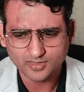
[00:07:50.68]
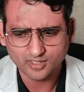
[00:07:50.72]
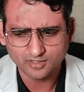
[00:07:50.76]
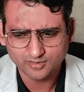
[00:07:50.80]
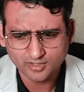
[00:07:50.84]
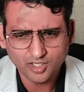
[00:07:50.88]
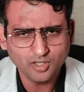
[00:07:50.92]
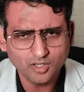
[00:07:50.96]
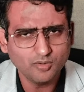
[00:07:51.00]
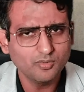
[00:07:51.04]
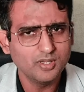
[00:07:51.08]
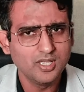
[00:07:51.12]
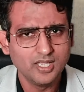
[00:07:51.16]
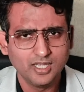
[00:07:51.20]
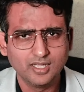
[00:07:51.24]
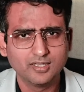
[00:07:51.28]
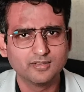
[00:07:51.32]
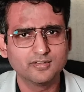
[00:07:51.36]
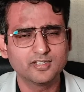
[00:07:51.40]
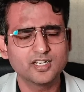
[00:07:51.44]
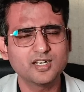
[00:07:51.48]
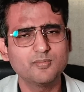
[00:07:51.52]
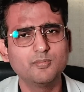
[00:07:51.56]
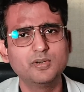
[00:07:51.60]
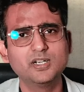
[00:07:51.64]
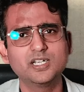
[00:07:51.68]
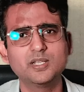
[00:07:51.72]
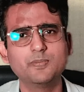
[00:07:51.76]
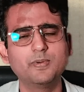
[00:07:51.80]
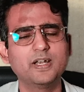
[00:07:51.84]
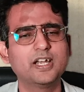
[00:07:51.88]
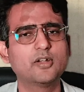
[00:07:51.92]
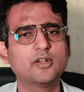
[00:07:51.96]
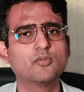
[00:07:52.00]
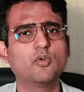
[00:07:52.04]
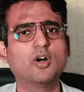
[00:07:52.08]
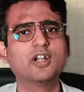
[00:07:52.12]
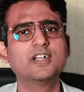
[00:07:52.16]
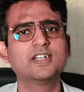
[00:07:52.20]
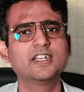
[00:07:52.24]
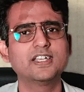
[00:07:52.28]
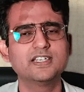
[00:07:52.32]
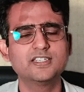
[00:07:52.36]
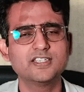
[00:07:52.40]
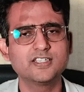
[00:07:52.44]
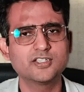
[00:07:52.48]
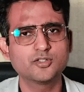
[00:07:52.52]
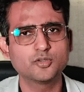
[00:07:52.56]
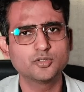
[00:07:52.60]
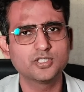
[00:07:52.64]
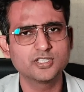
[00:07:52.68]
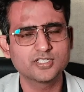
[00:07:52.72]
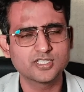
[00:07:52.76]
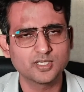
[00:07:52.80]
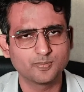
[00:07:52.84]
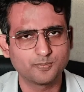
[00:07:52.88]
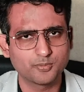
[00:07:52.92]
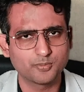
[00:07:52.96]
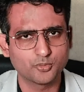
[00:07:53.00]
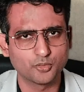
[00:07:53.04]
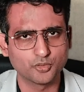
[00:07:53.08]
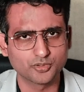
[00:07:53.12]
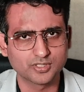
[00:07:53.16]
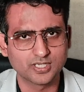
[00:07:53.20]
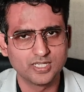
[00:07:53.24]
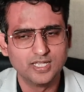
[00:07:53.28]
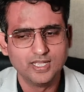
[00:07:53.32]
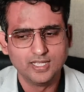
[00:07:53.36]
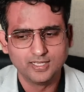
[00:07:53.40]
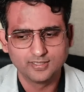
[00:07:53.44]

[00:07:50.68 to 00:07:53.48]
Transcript: Now, there are multiple advantages to this approach.